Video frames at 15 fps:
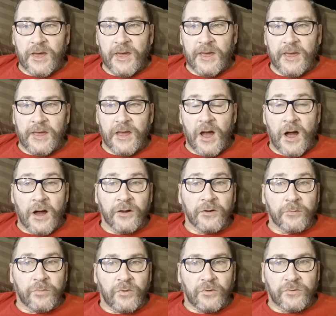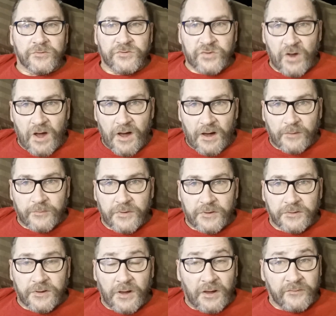a honorable job
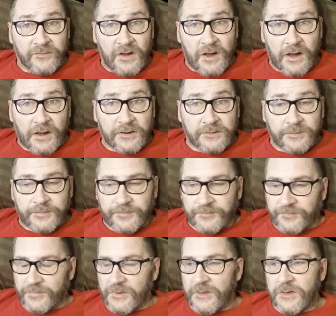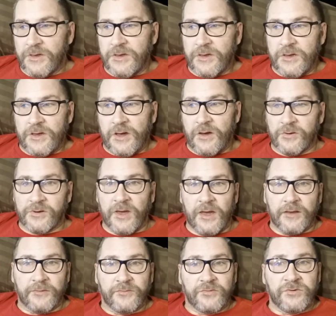of God.
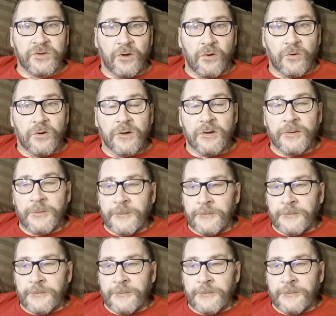Okay, so